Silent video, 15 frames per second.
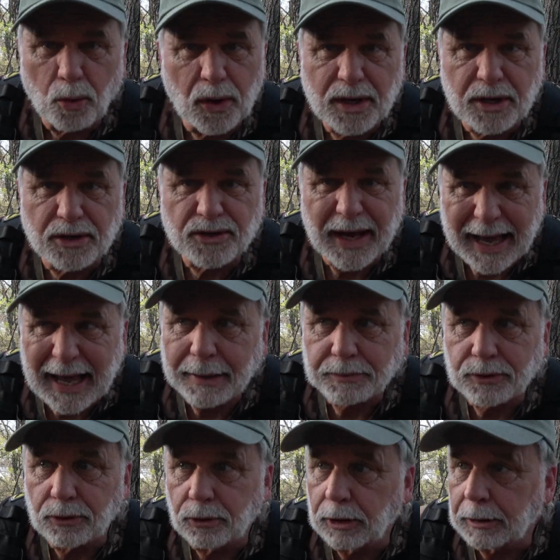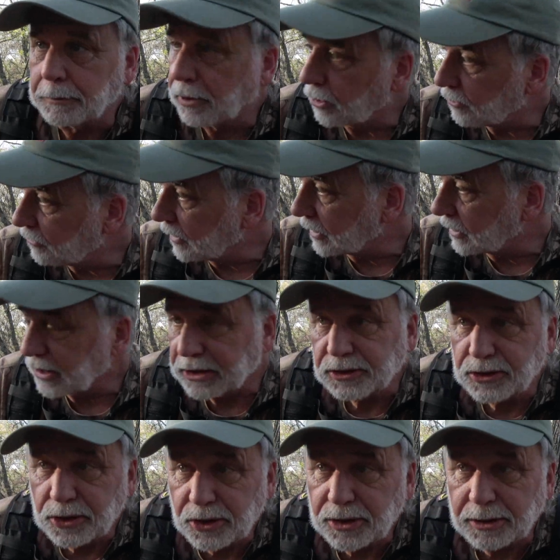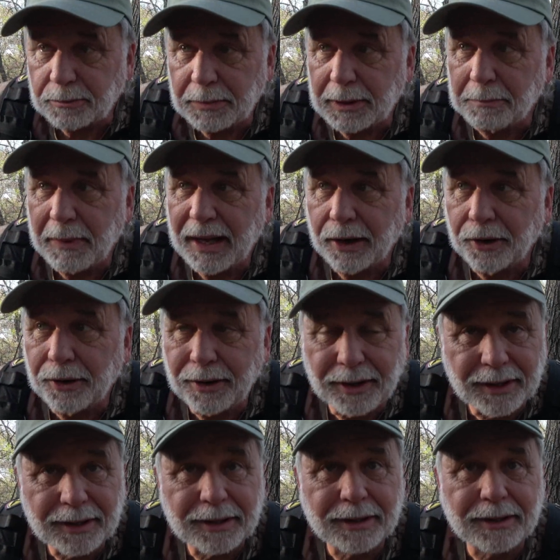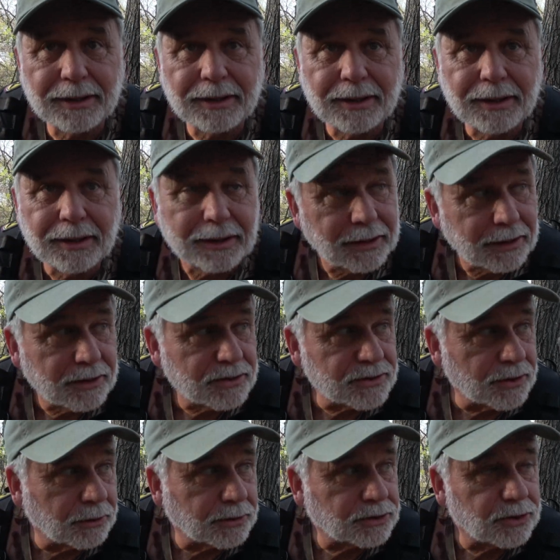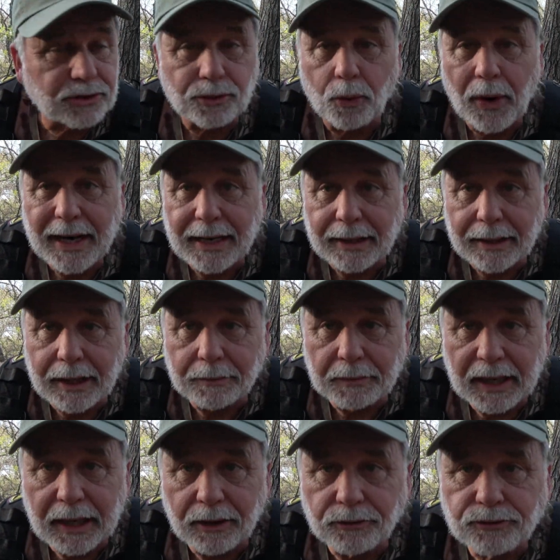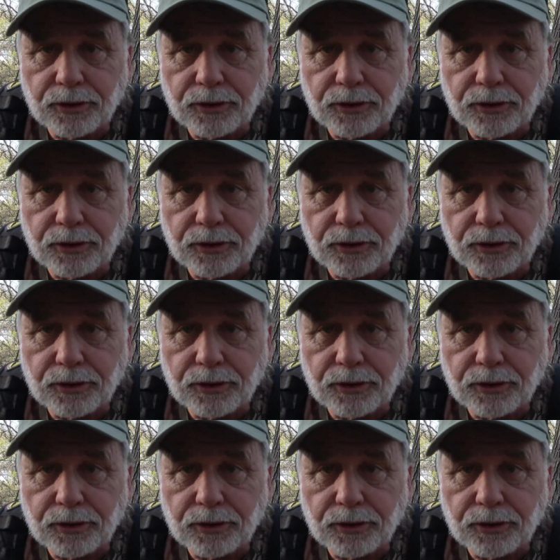Wind is absolutely perfect. It couldn't be better. So it's just a waiting game now.